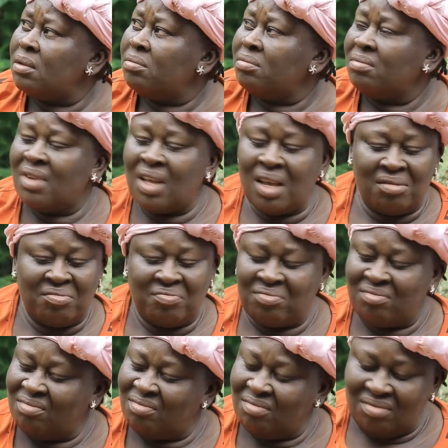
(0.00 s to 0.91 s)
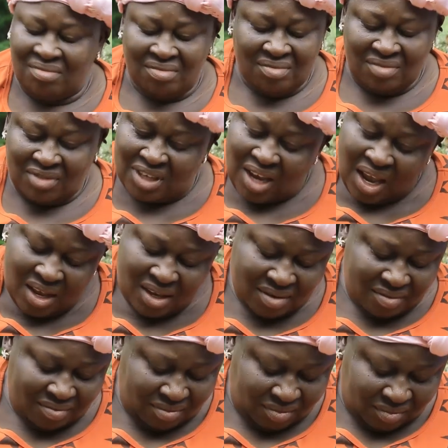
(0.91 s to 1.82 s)
I will not keep quiet.
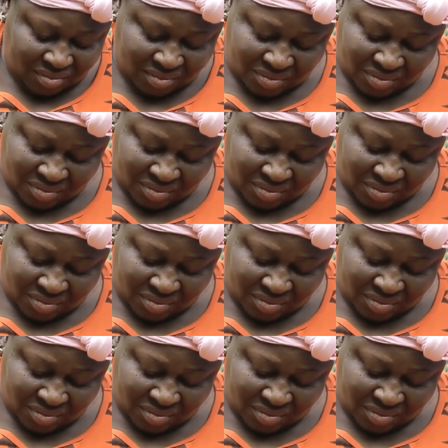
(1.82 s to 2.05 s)
Because it